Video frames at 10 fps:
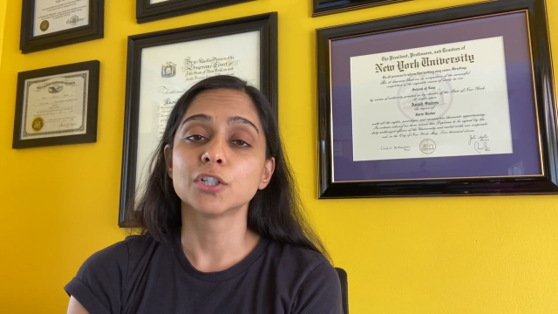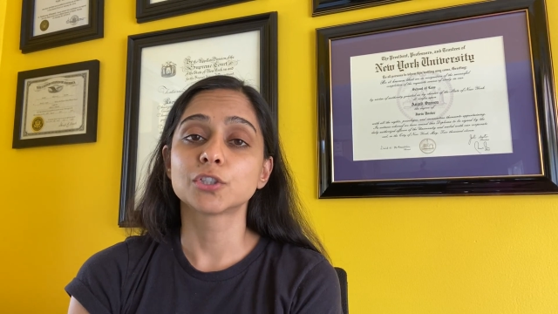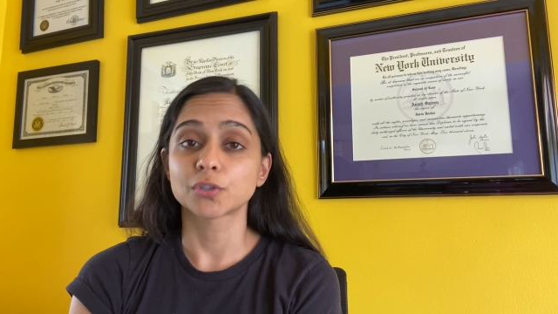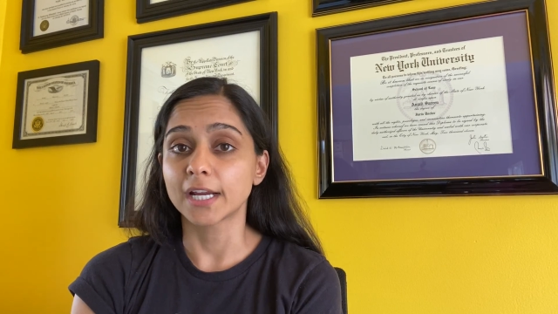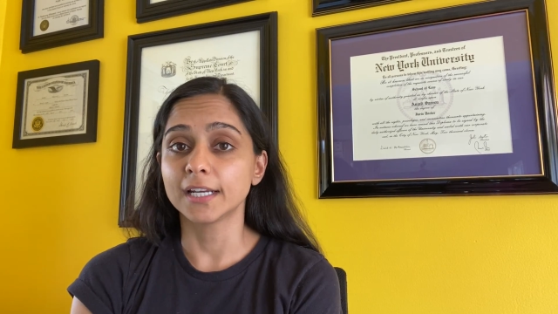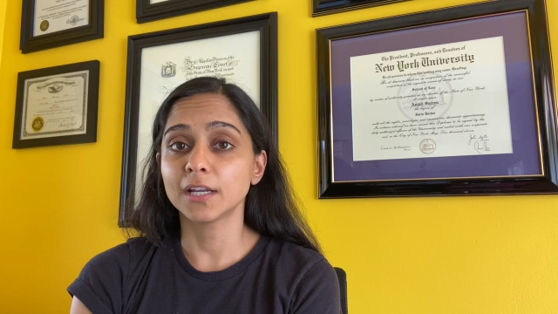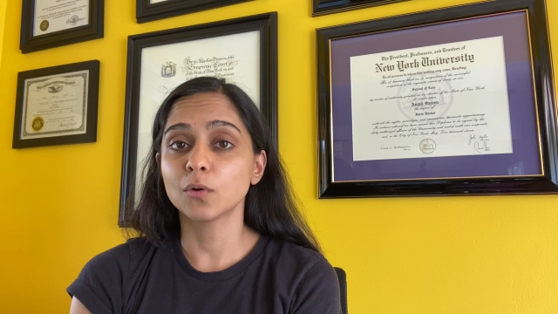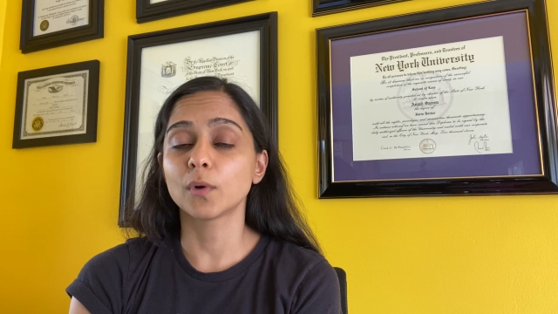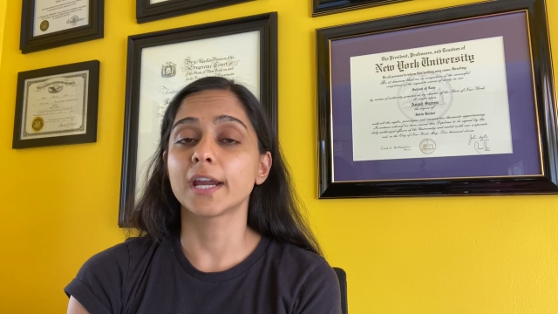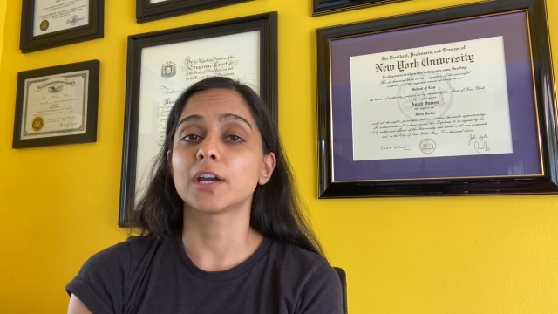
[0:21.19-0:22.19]

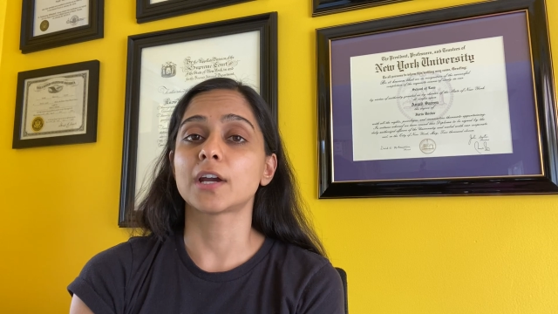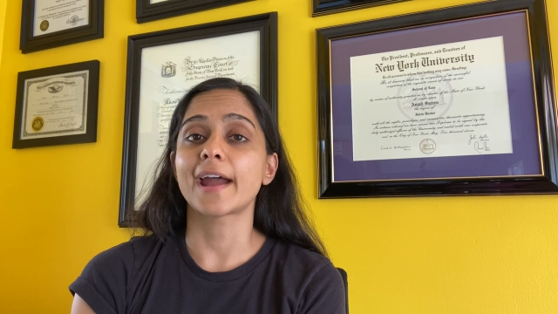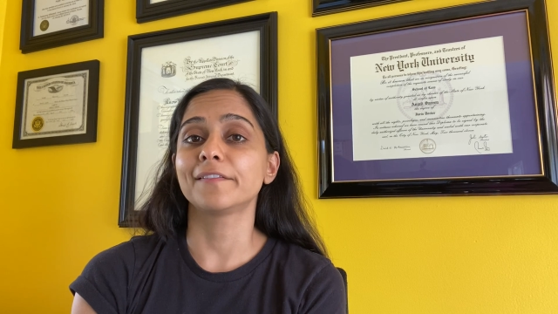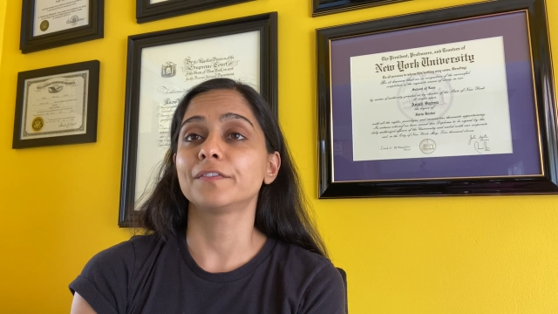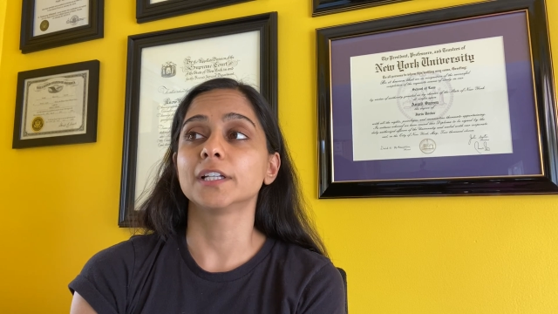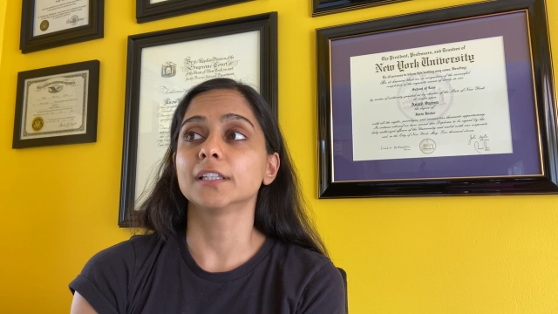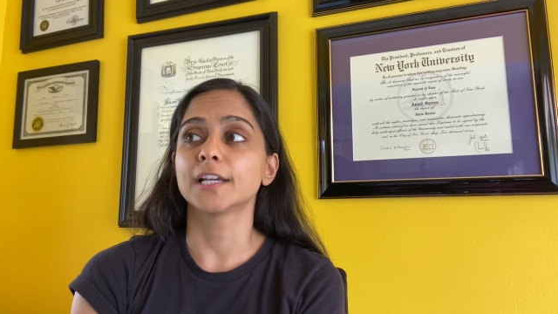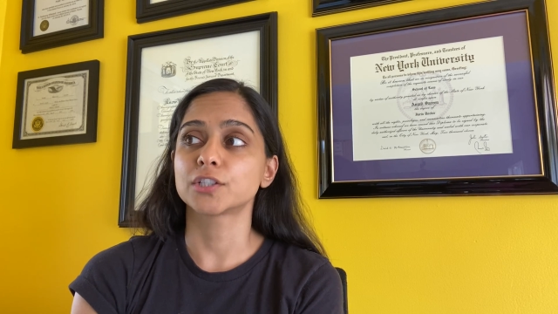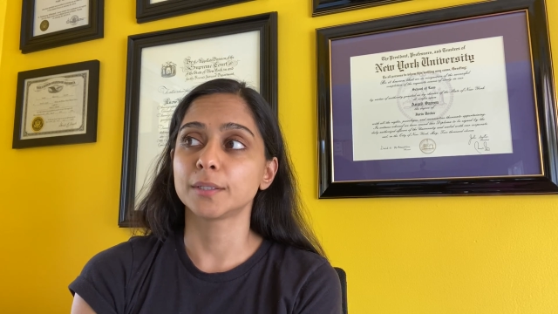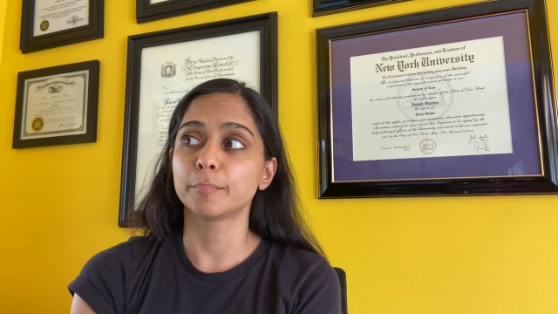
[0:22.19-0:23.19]
training, where I feel
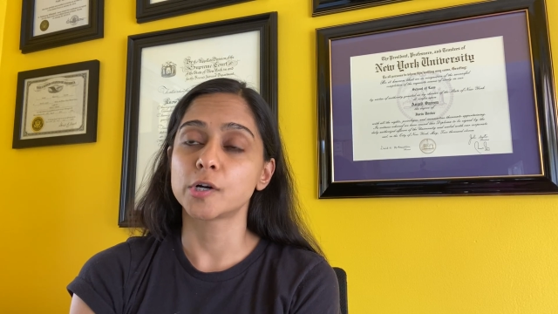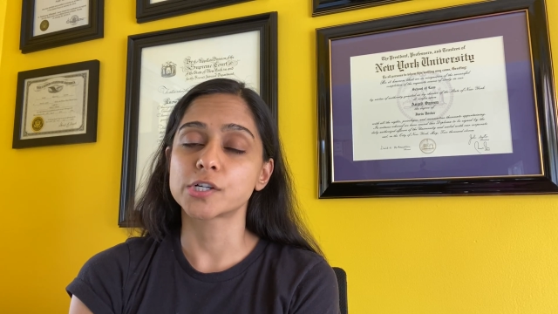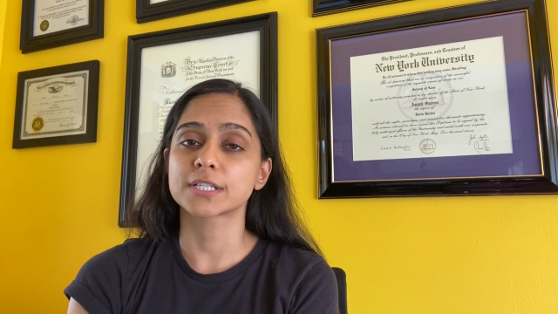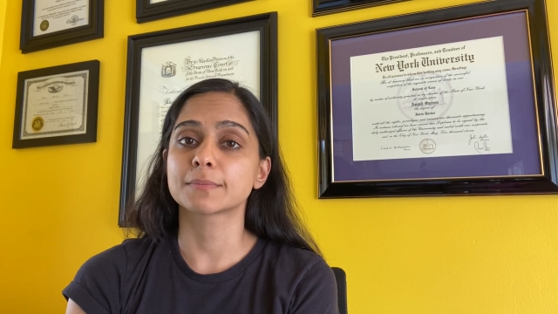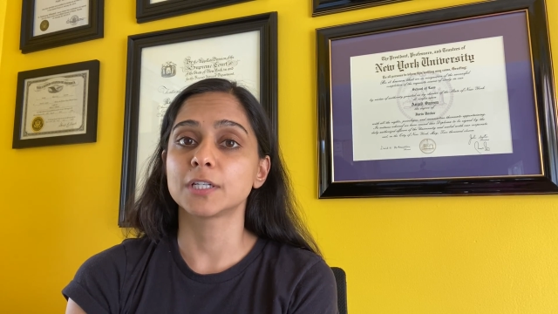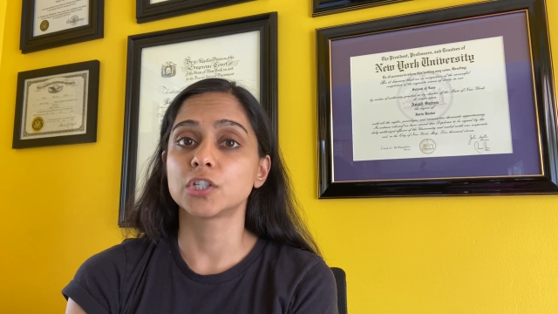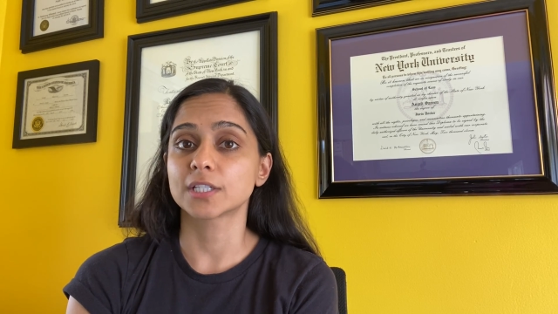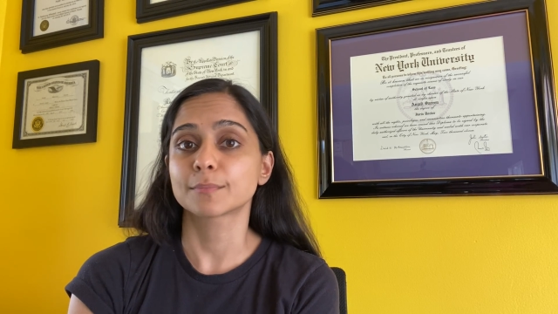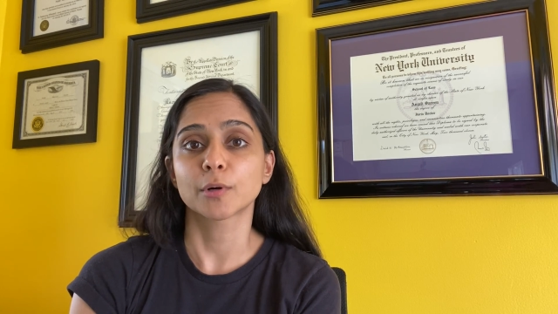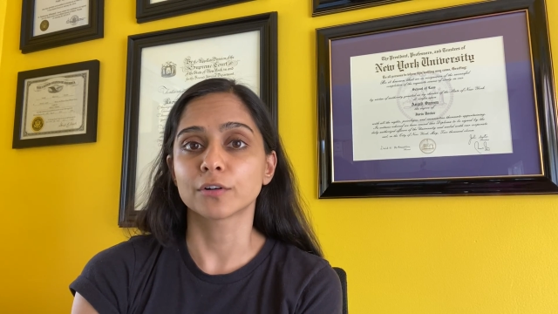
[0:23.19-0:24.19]
like she pushes me
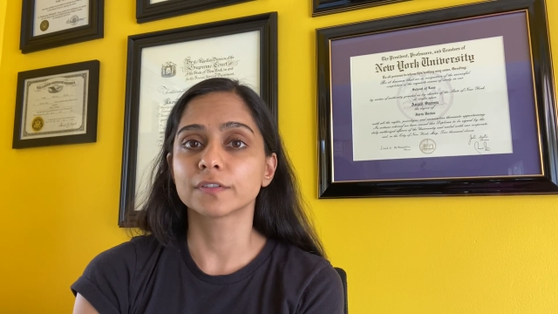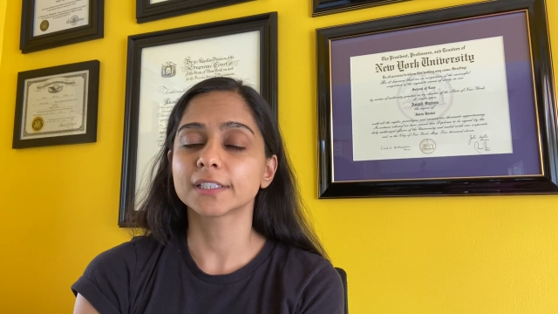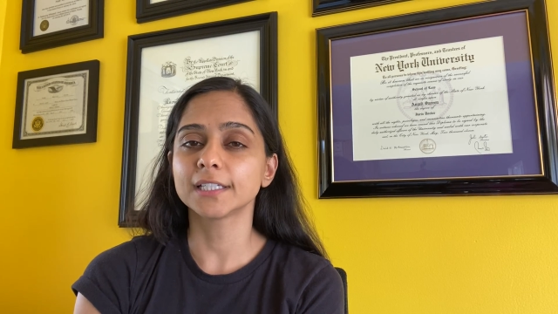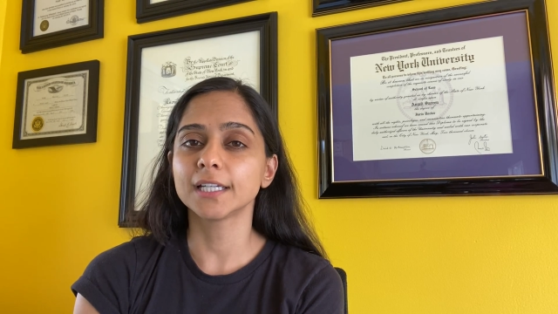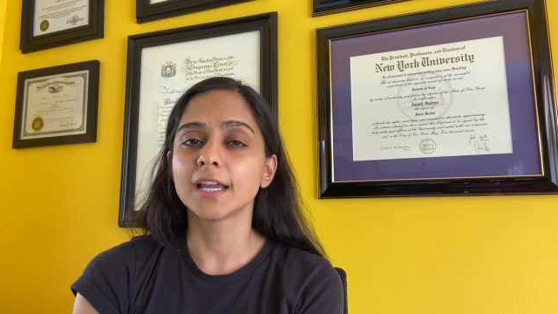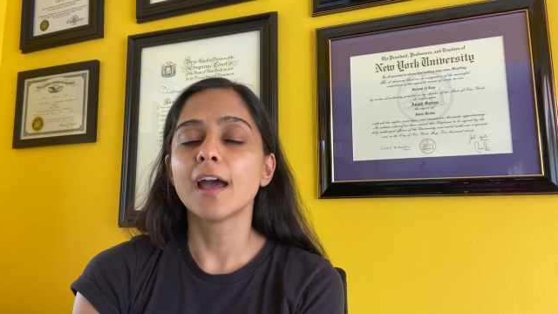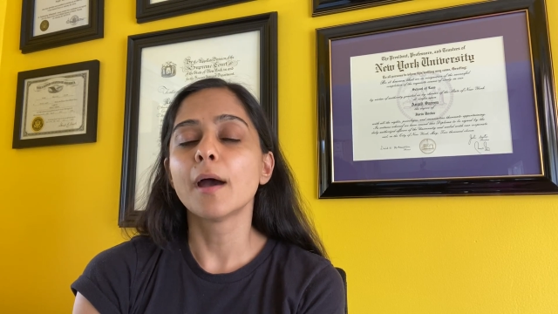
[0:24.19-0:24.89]
just perfectly.